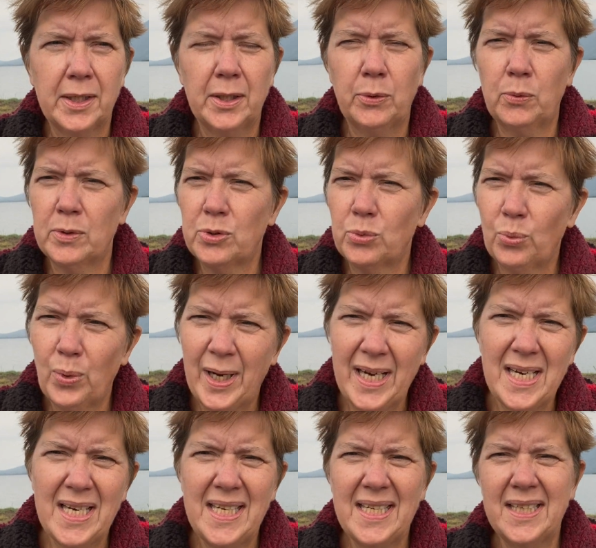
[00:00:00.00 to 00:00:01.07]
it was
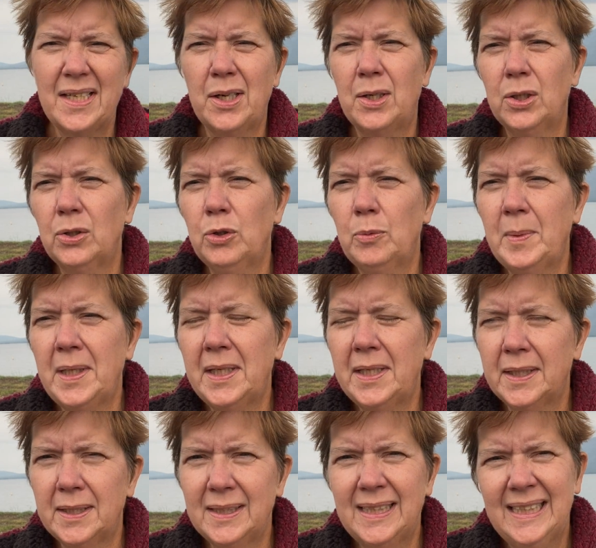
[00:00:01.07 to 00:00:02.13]
rainy and gloomy.
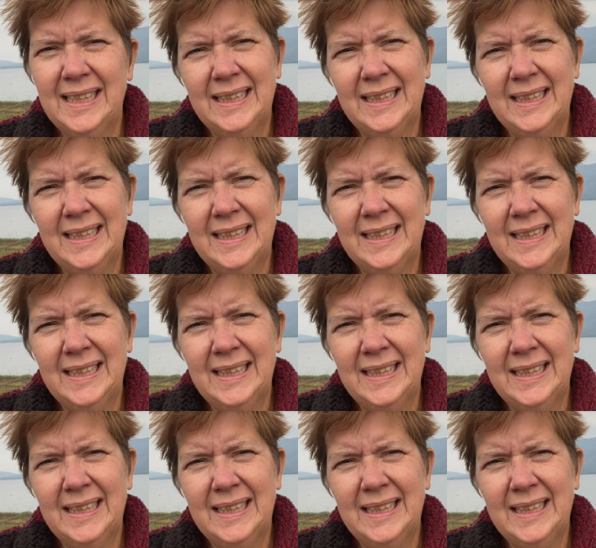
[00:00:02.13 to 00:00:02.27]
And